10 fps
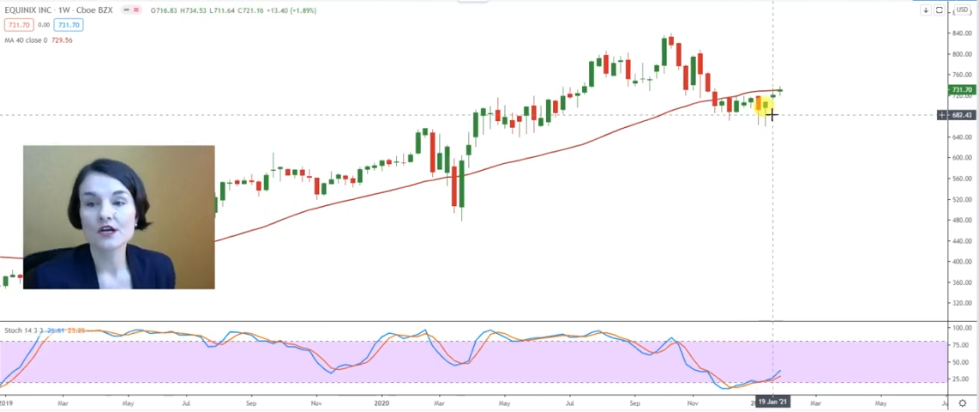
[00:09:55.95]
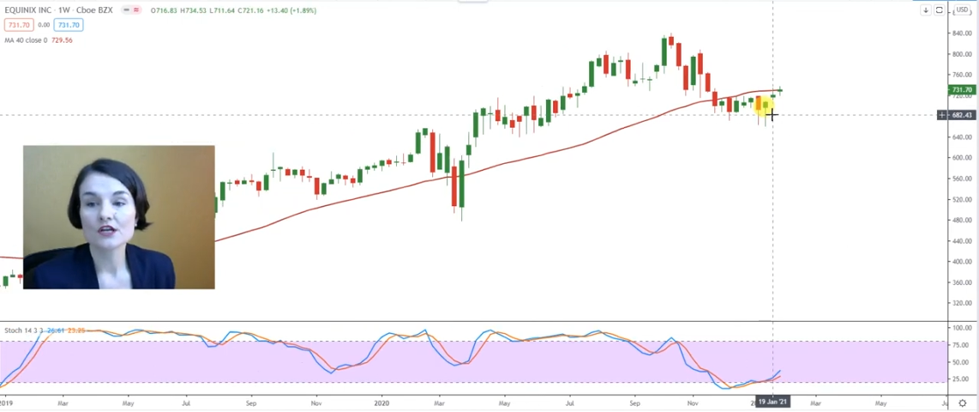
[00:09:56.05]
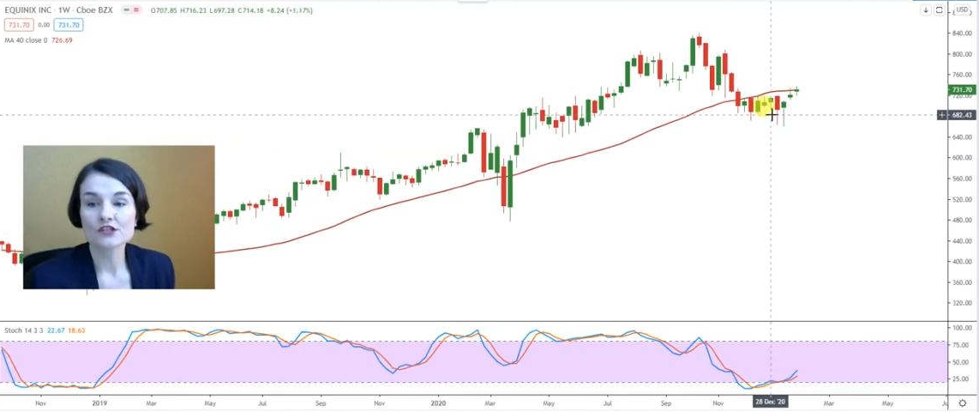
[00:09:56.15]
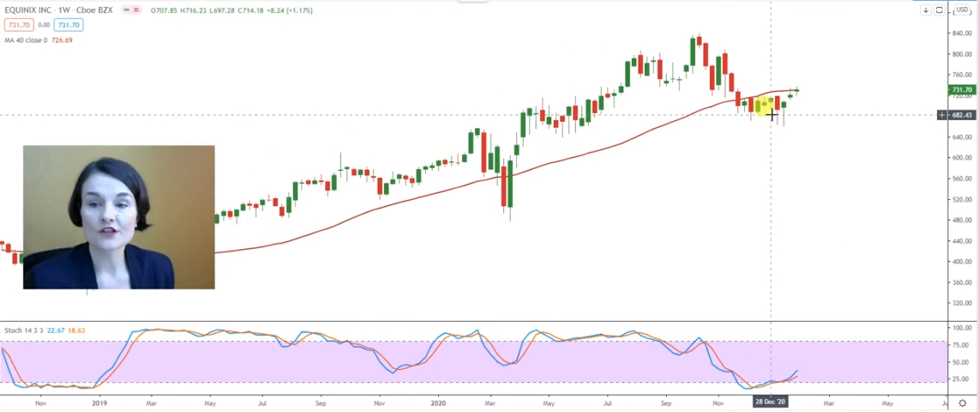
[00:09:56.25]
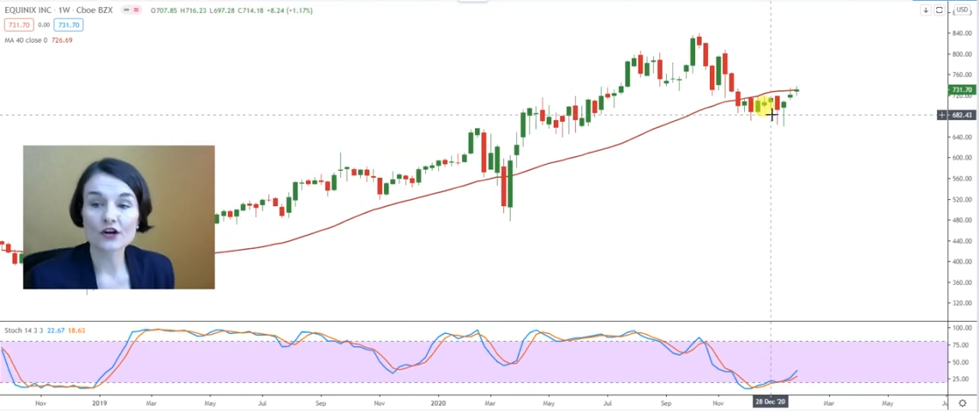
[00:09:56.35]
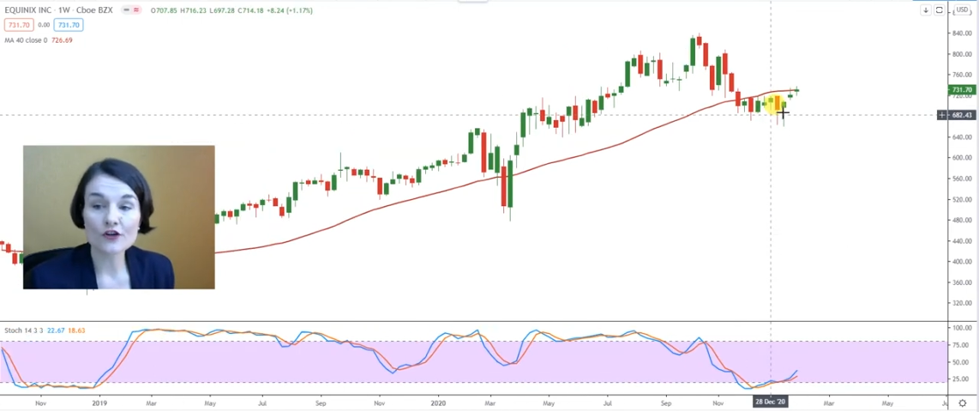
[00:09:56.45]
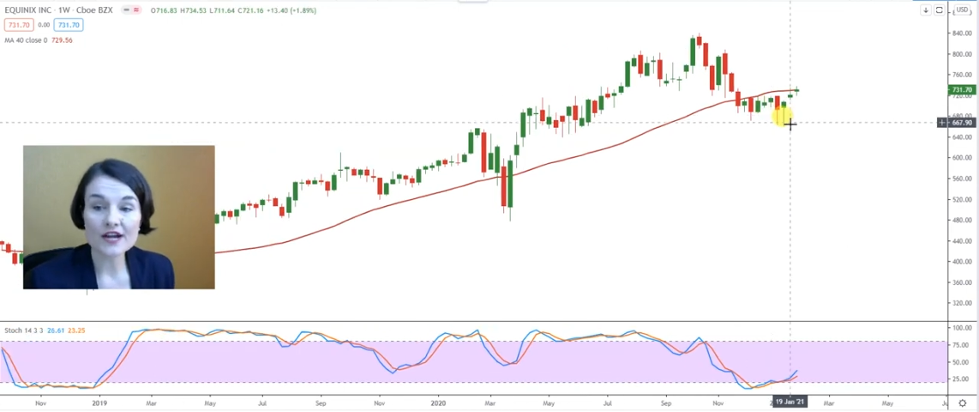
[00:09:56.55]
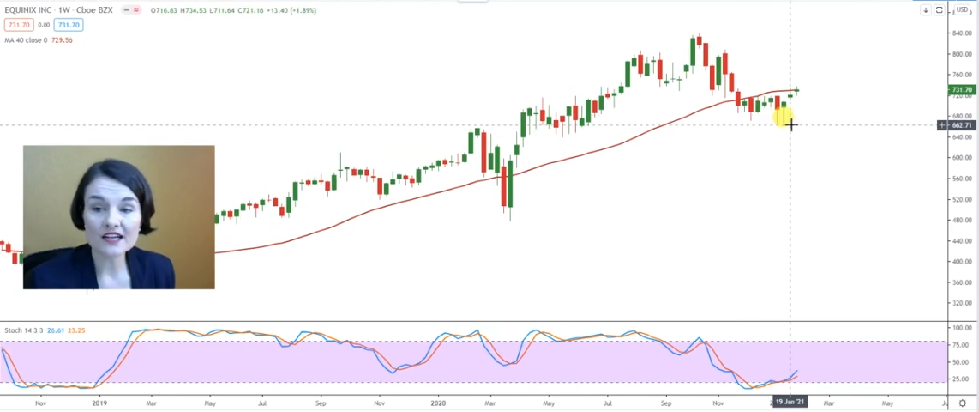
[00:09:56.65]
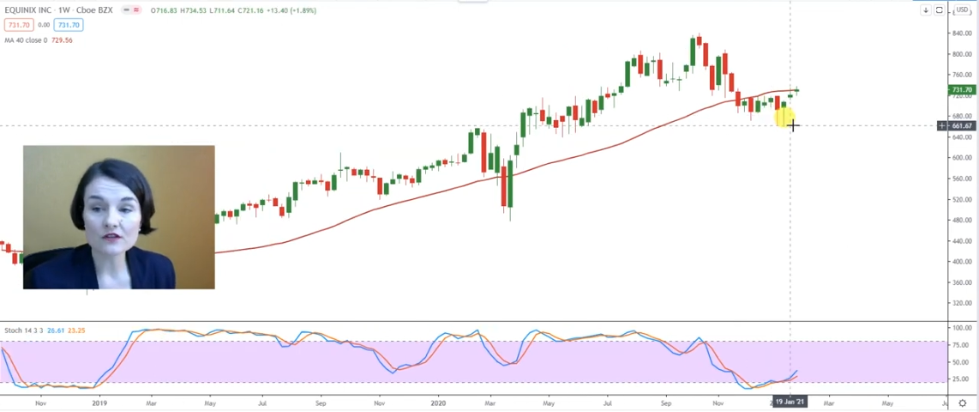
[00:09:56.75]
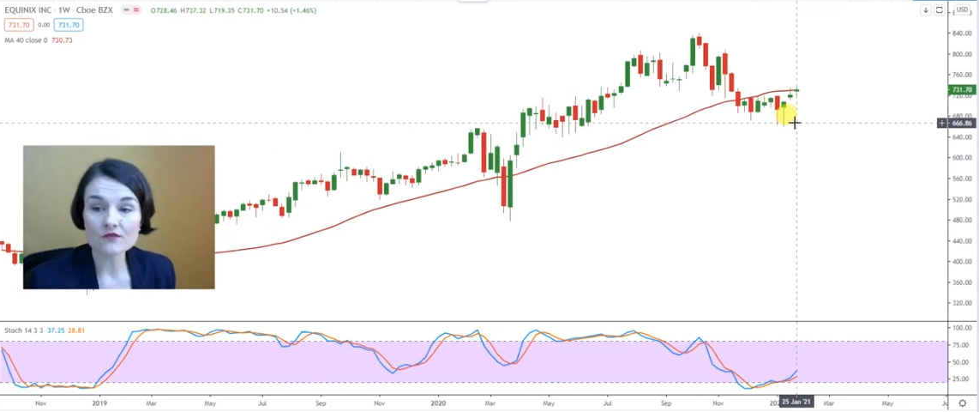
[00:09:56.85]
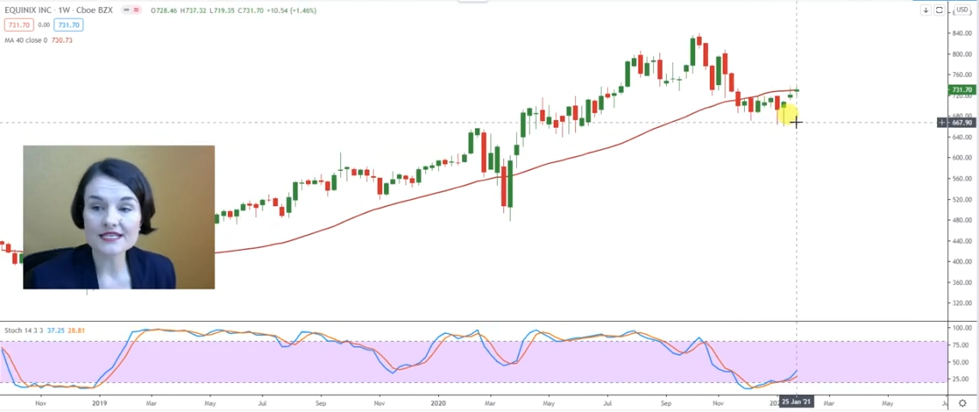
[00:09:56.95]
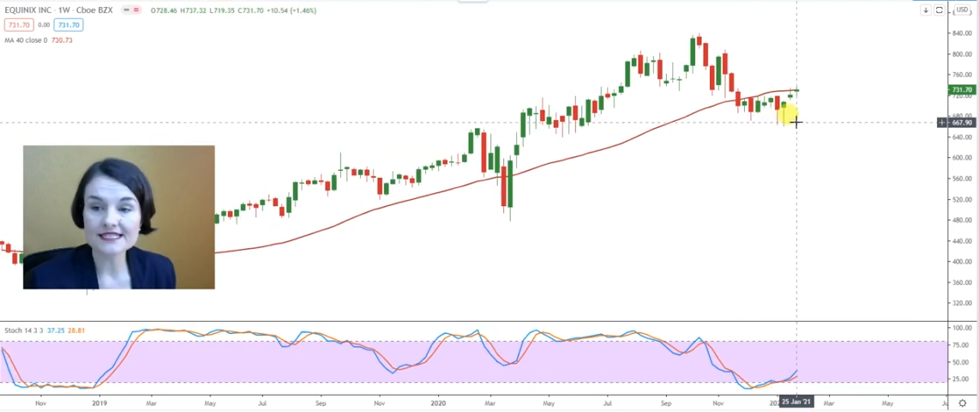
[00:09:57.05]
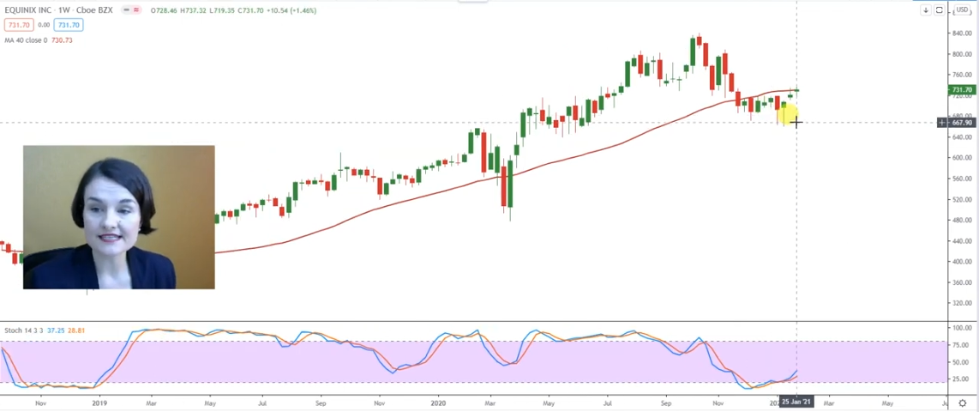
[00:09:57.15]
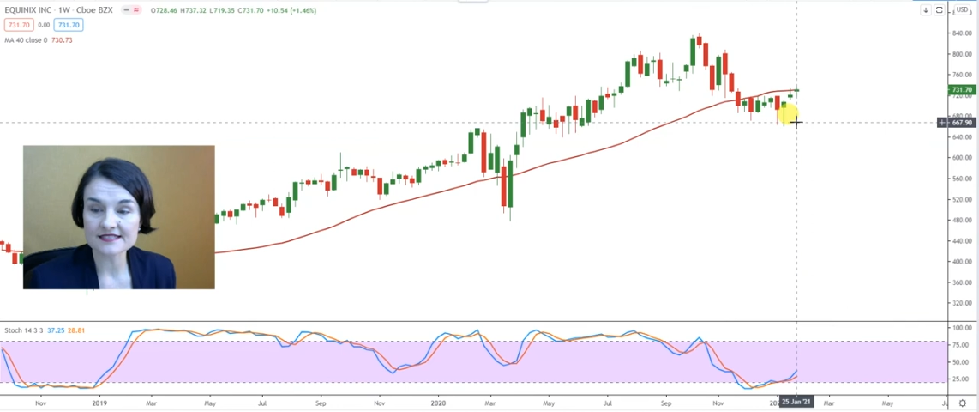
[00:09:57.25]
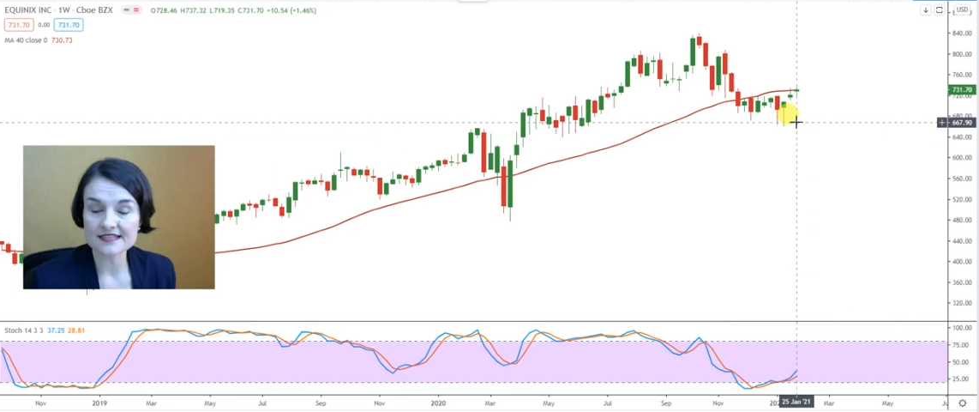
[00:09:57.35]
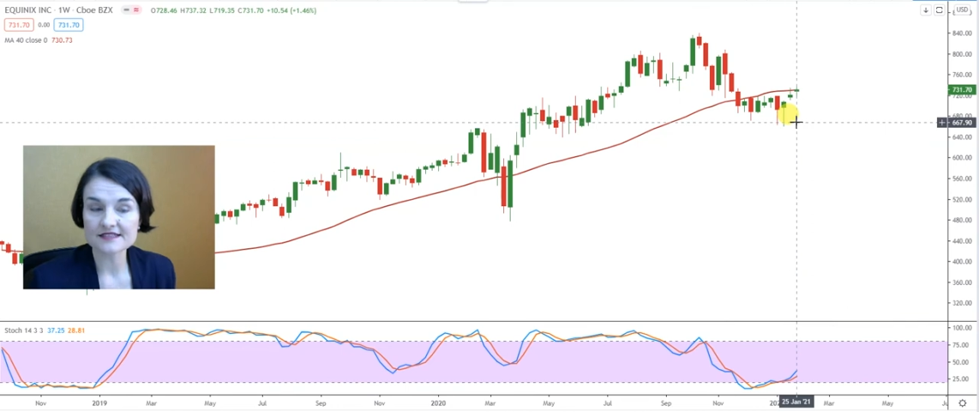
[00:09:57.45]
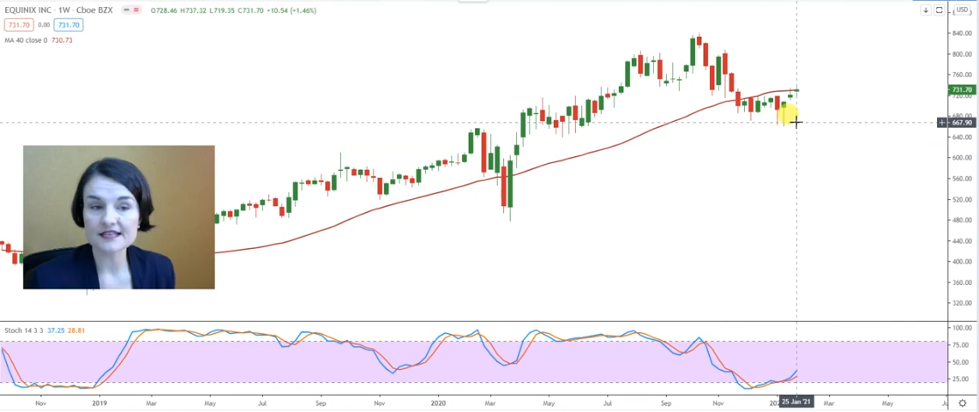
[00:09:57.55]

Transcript: So the critical resistance